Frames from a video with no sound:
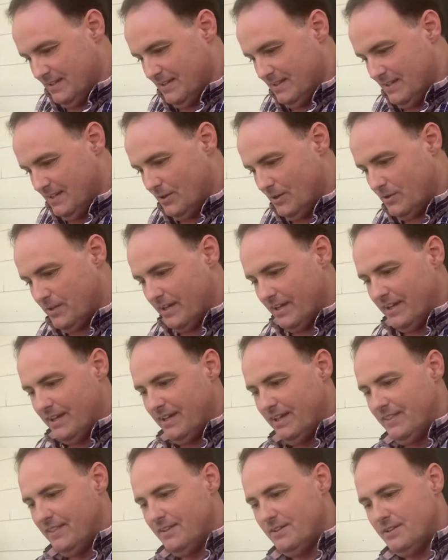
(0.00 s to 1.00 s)
Okay,
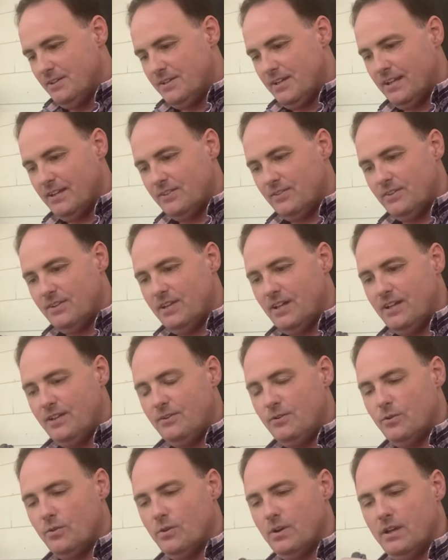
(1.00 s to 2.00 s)
then you take
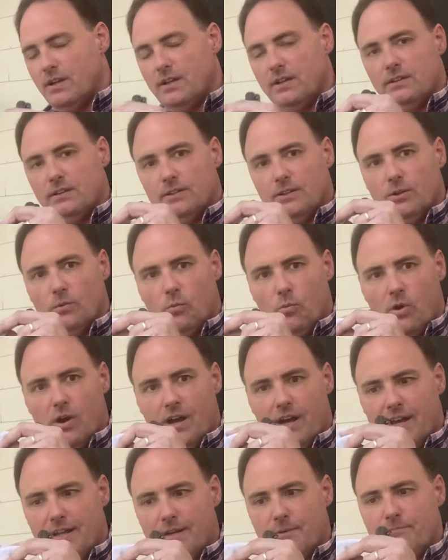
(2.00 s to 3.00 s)
your little
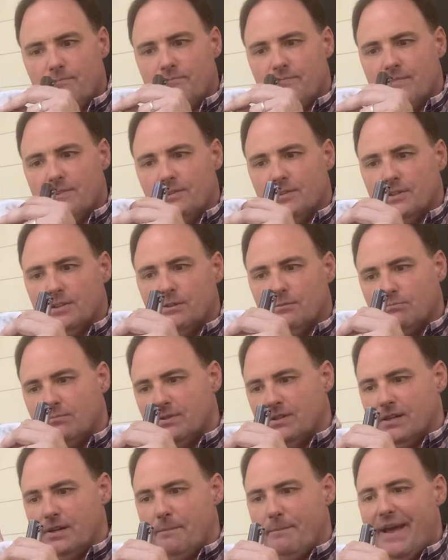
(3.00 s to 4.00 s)
wad, your
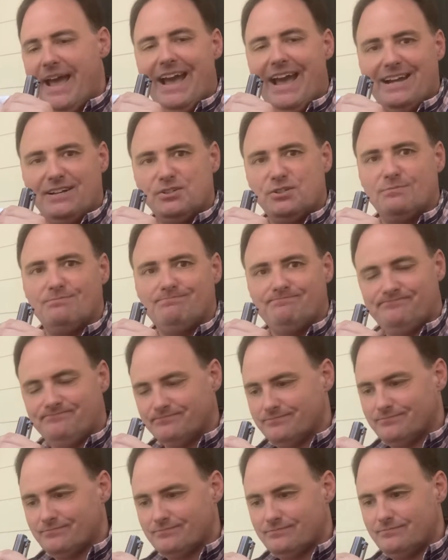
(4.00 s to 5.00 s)
little patch.
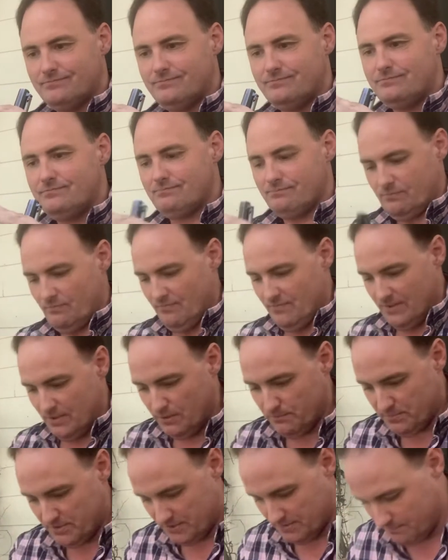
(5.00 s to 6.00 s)

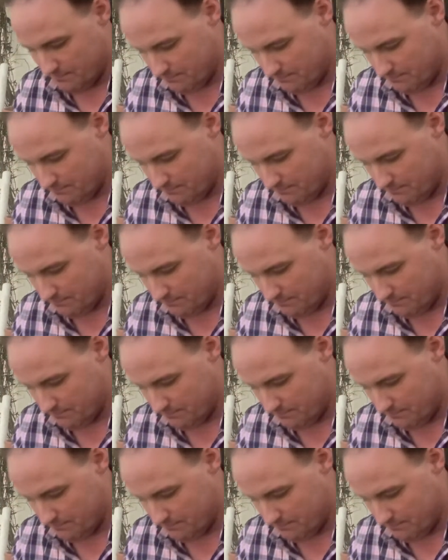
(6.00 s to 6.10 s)
Oops,